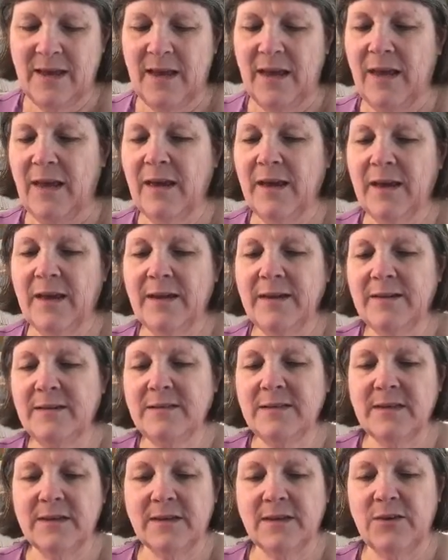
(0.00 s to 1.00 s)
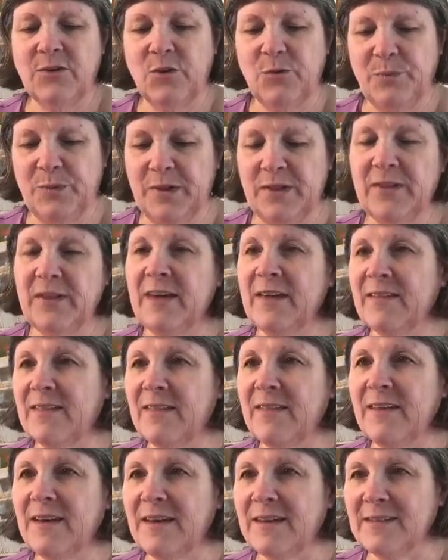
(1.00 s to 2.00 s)
And it could open like
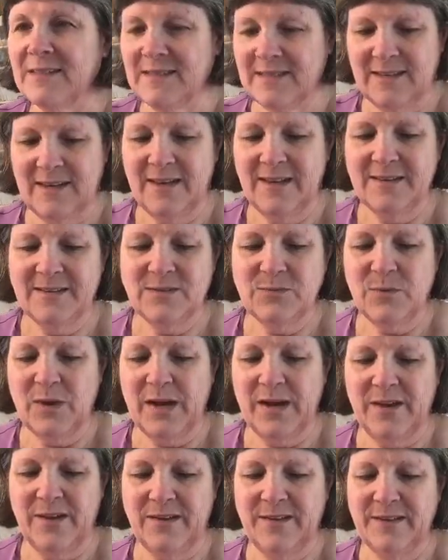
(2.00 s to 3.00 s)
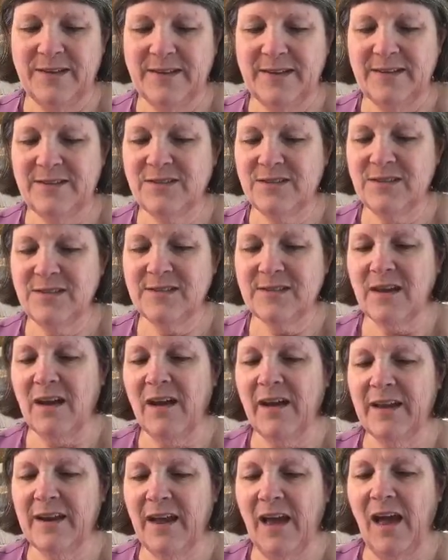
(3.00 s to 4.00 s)
this as well. It just
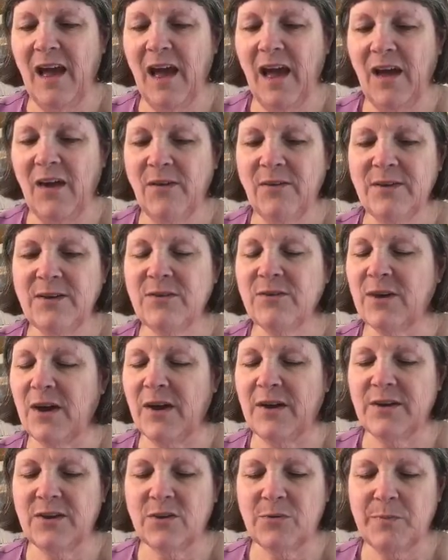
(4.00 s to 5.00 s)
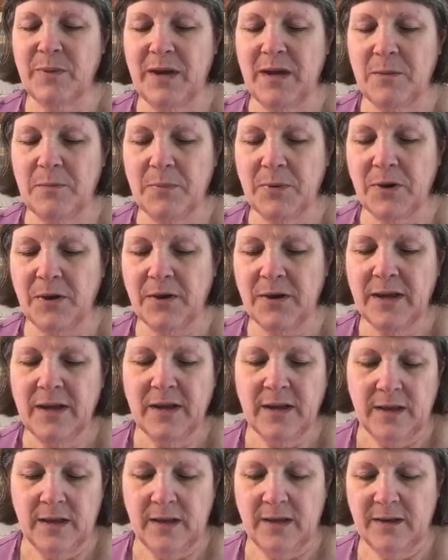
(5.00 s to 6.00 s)
on how you cut your paper,
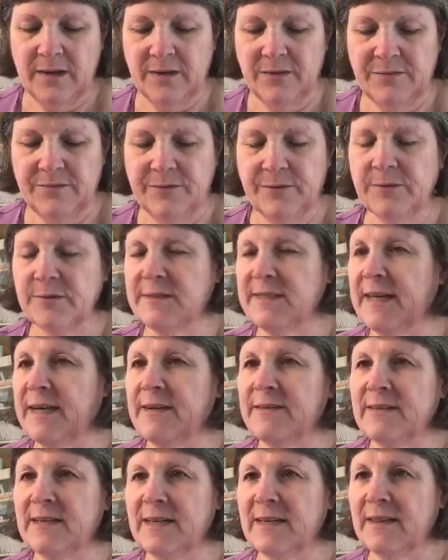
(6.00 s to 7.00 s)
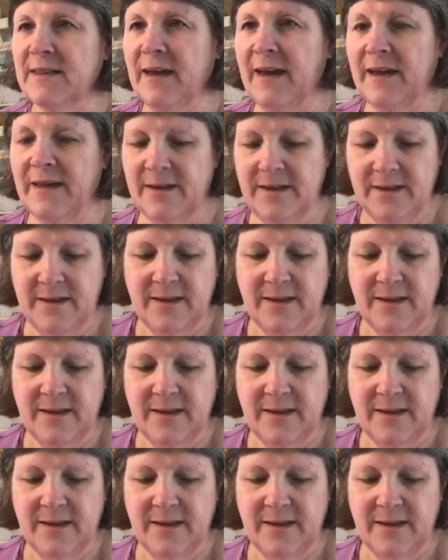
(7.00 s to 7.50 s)
and it could fold down like that.